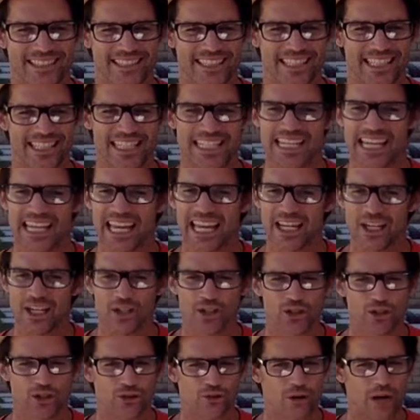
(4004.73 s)
DK,
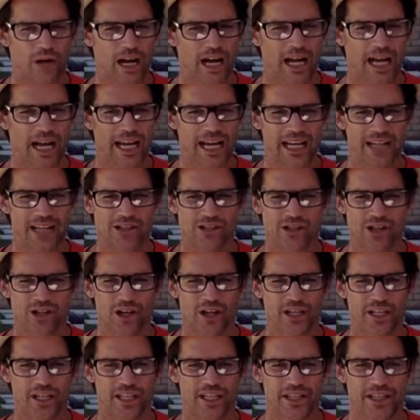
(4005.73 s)
good try. I saw
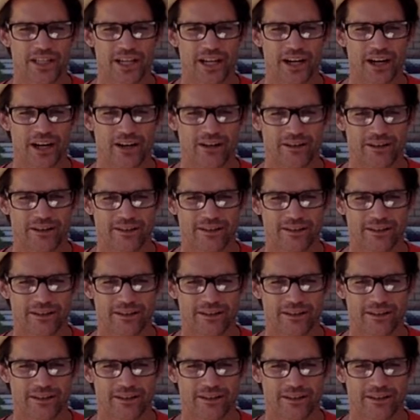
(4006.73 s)
you in there.